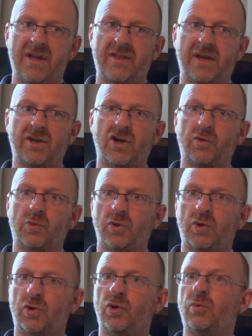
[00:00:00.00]
then God
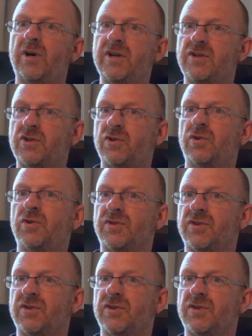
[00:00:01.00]
will always cause